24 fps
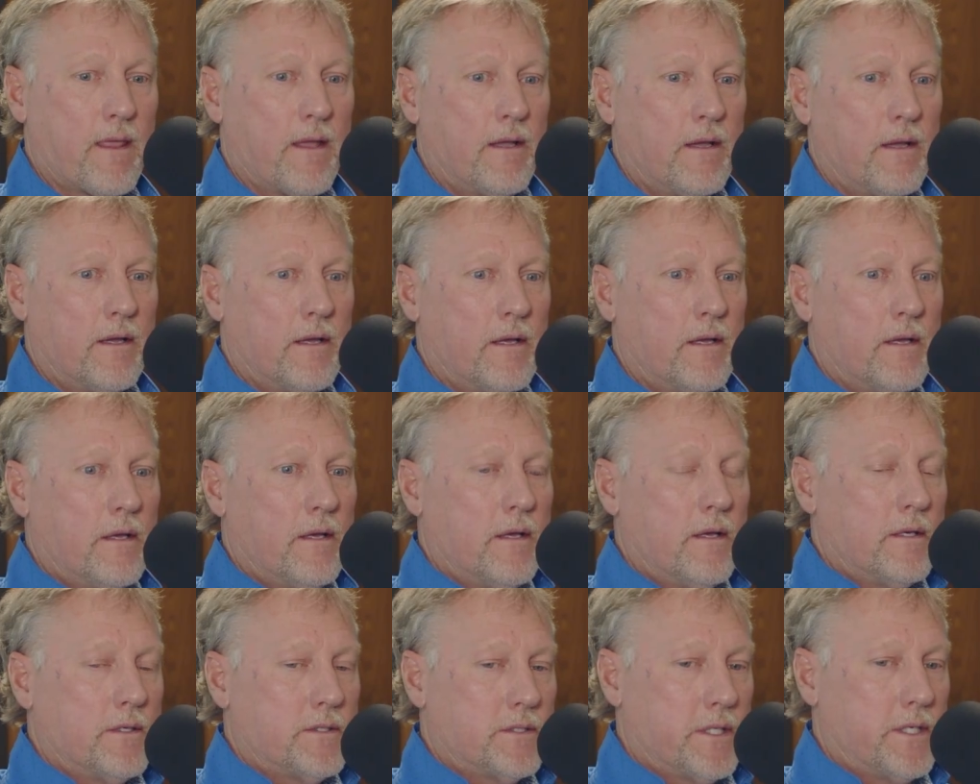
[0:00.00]
I
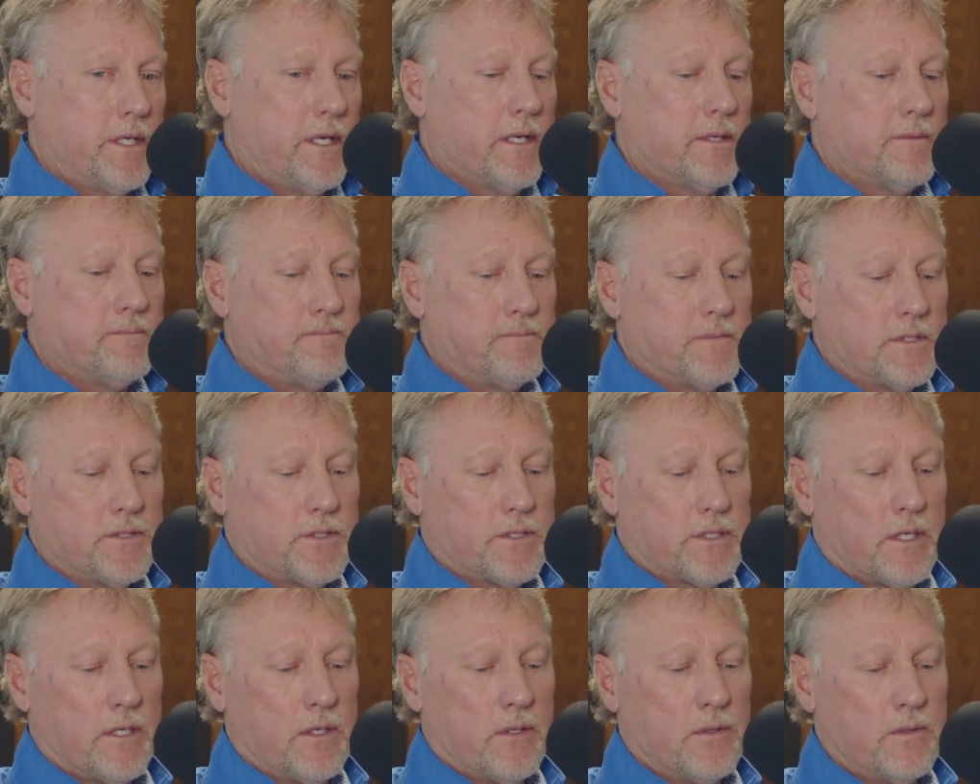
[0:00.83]
said, yeah.
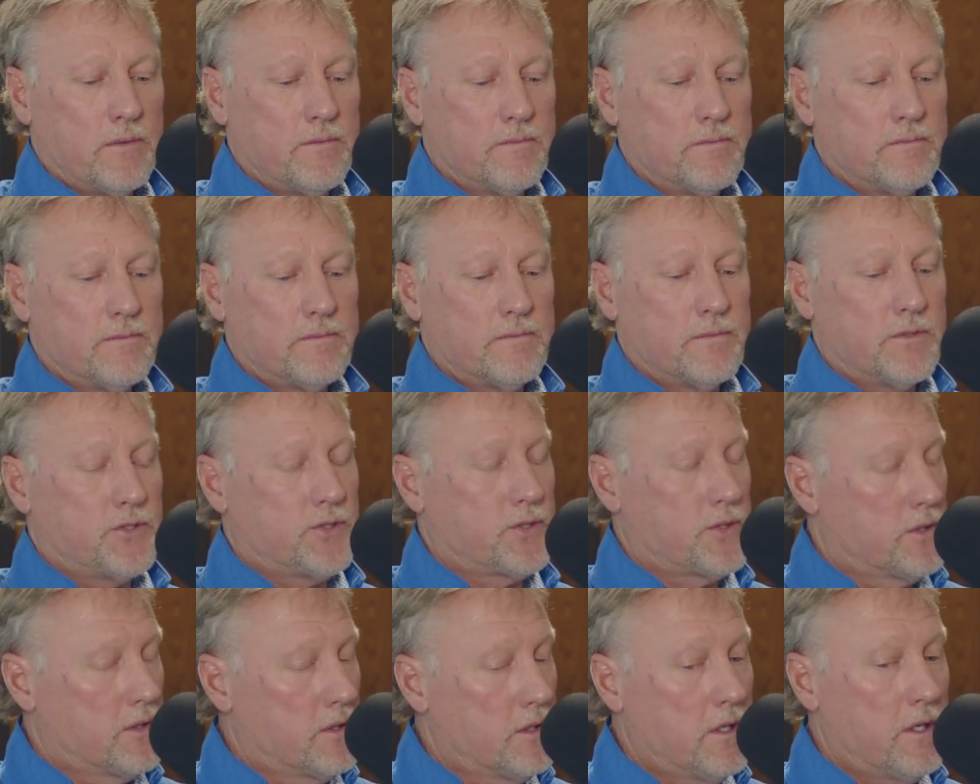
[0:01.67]
So
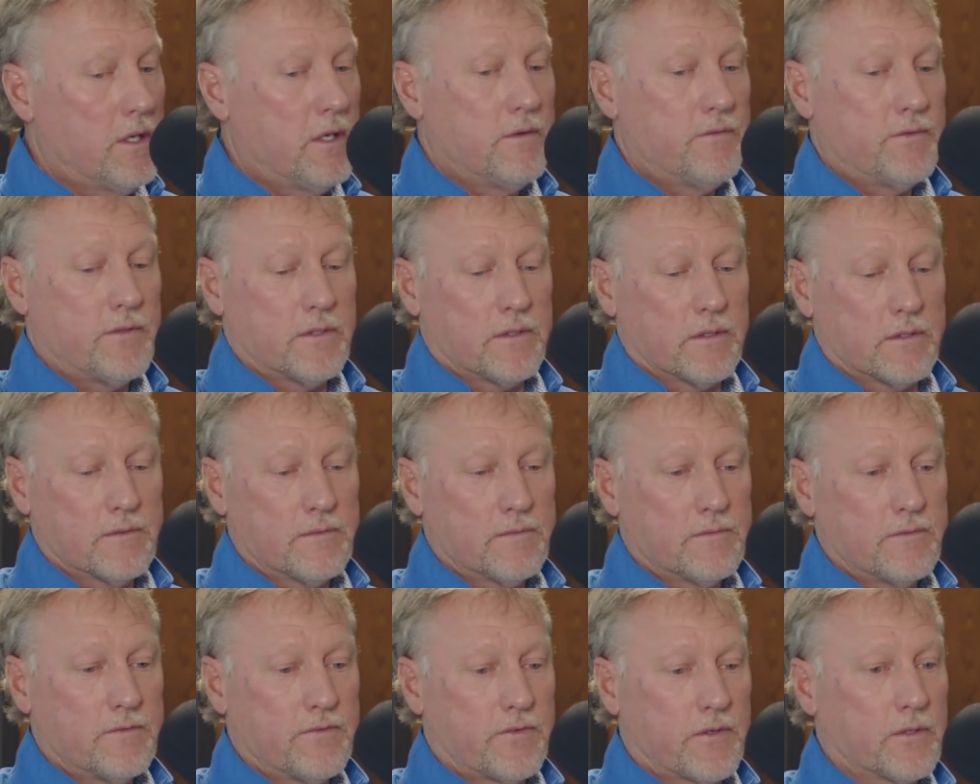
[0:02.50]
sure enough, our
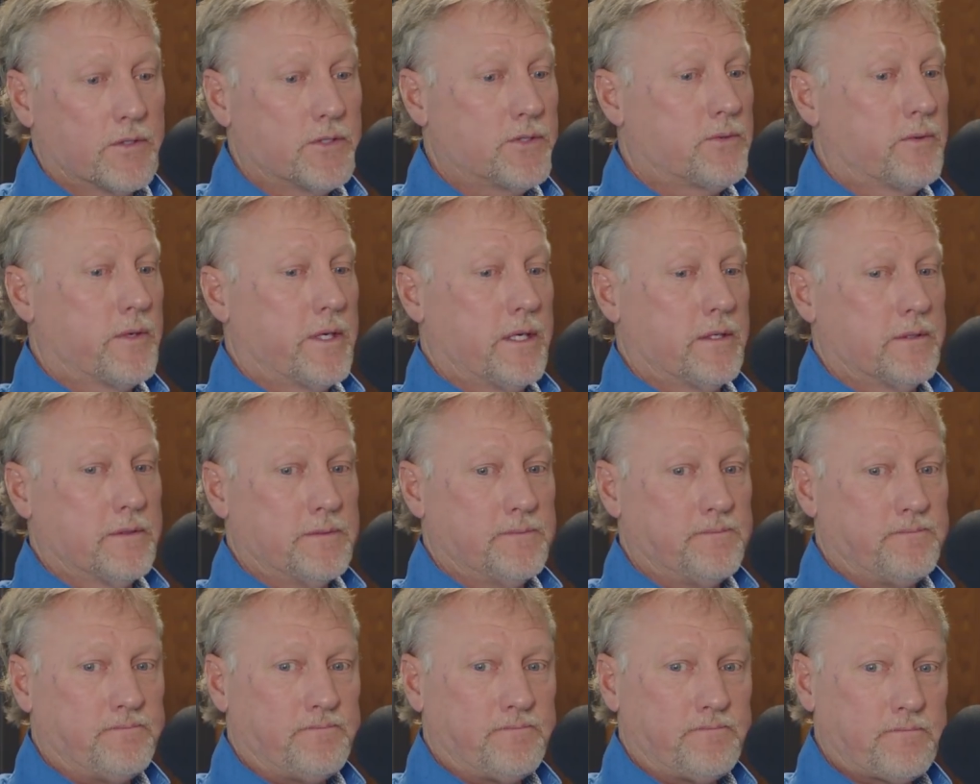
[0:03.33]
first round,
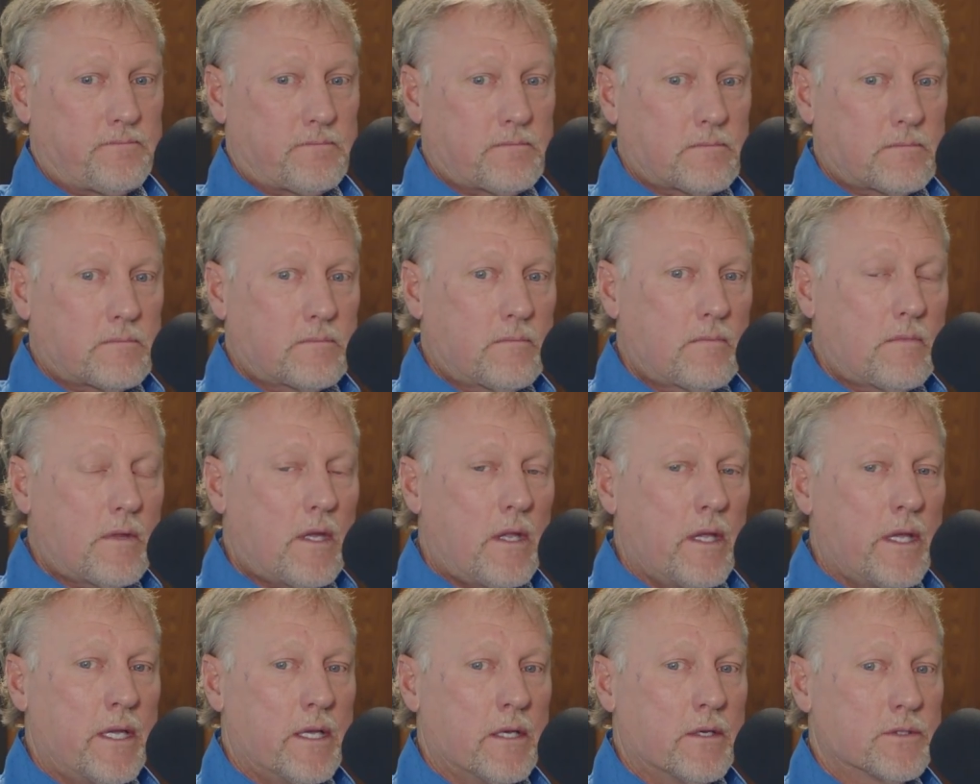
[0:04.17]

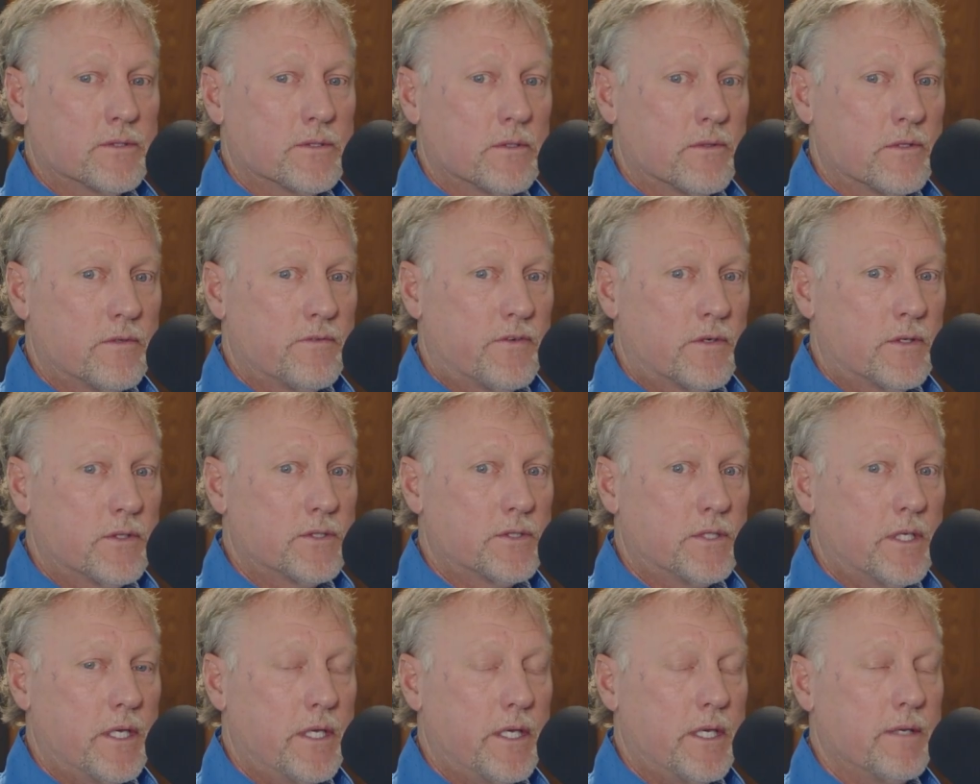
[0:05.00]
Hale's on the
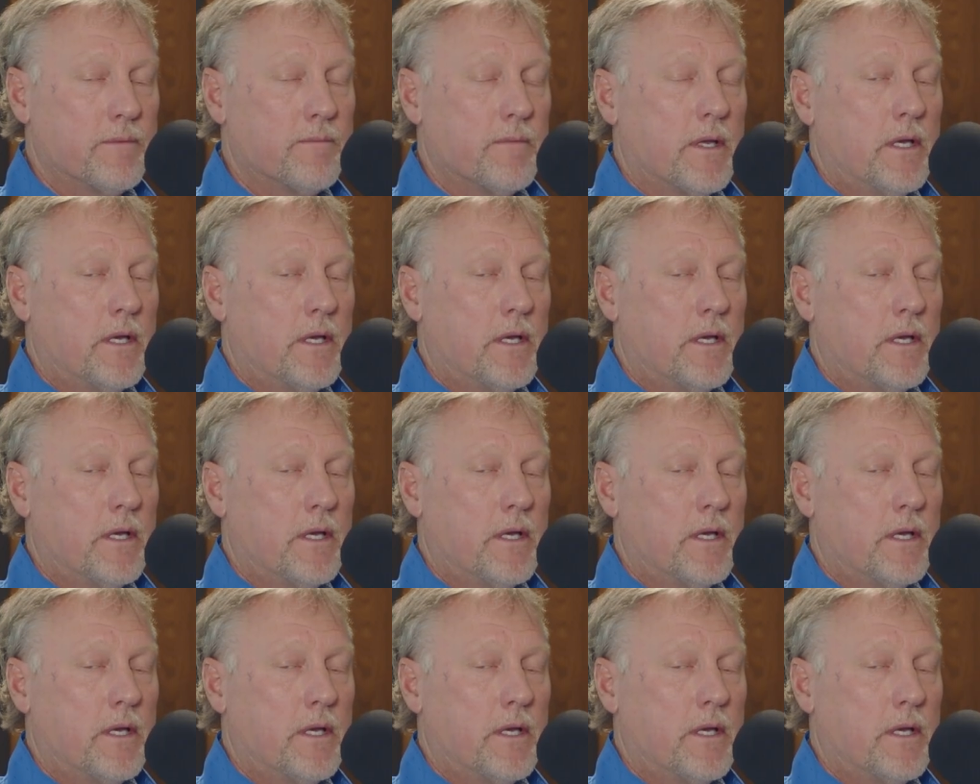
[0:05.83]
first tee.